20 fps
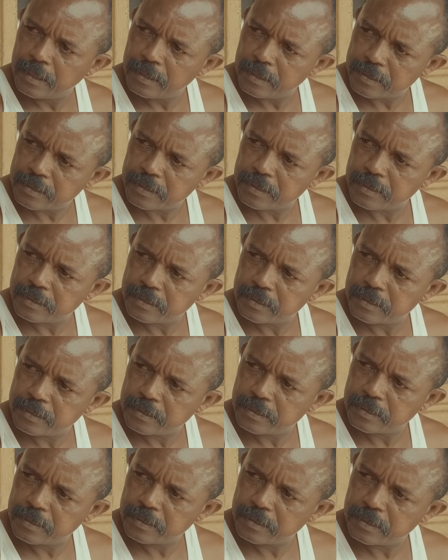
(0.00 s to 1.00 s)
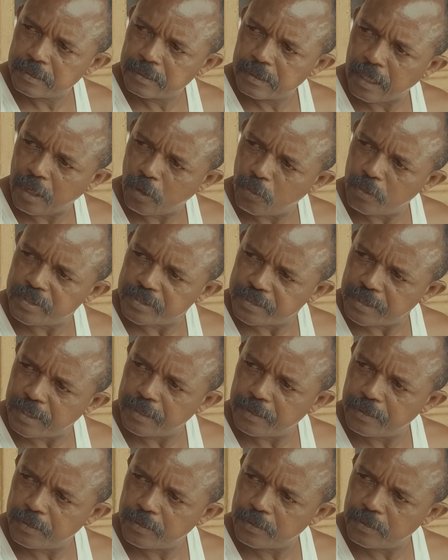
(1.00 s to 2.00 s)
listen, I always
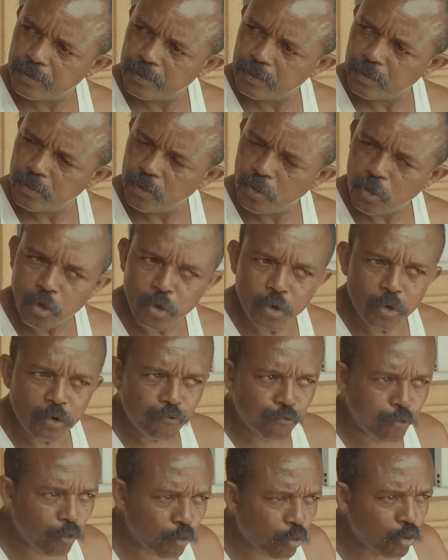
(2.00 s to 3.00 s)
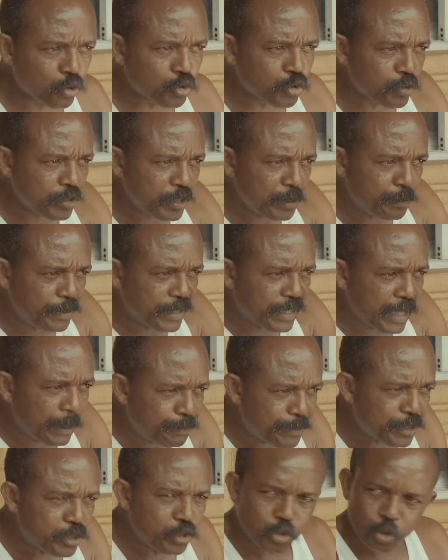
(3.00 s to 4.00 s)
tell you, focus on the bigger
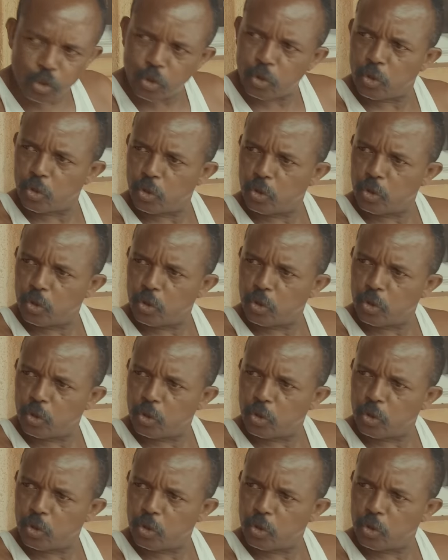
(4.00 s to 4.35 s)
picture.